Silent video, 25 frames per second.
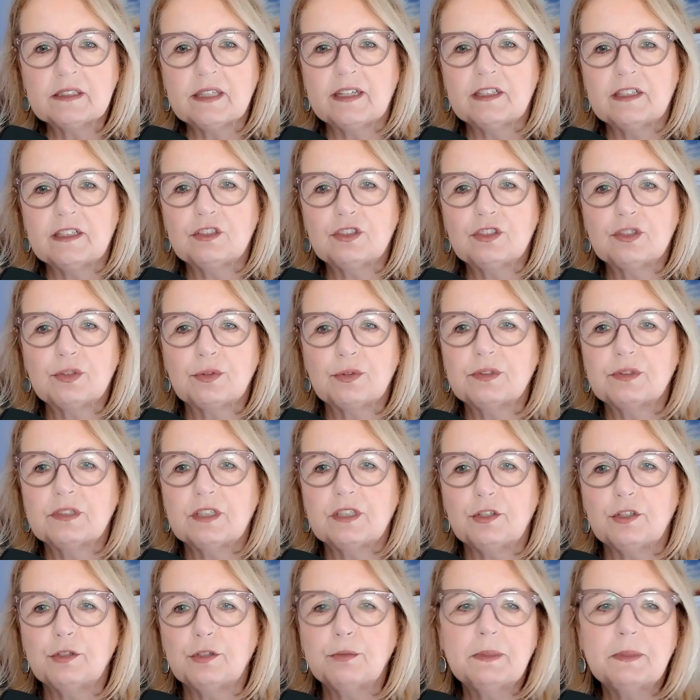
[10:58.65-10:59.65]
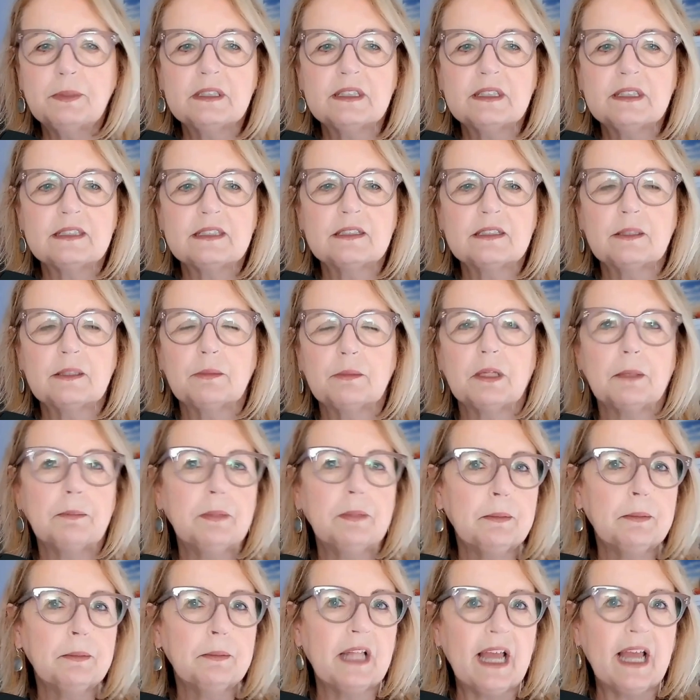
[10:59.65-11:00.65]
and ensures that you're building something
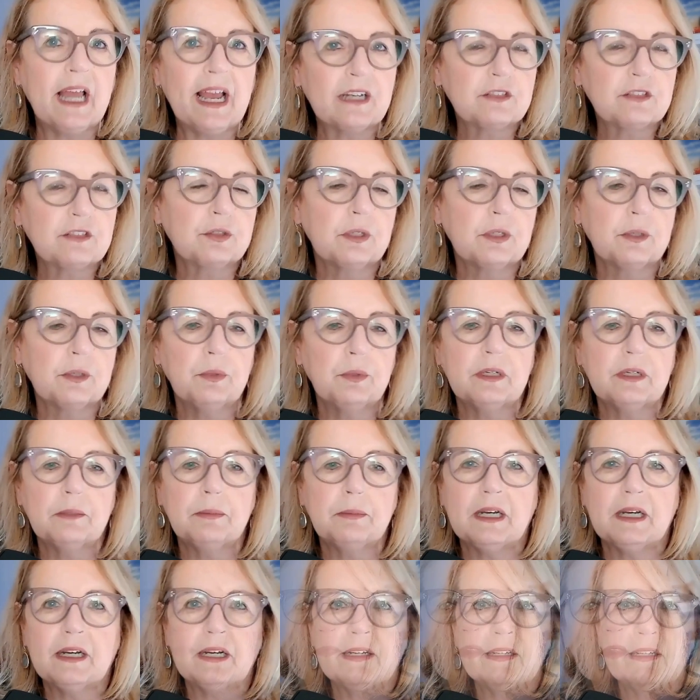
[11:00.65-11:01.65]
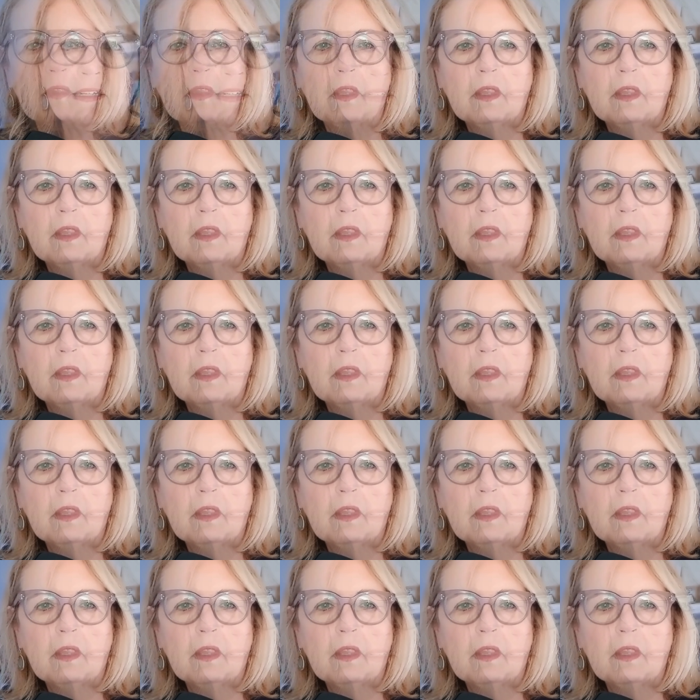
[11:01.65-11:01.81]
people actually want to buy.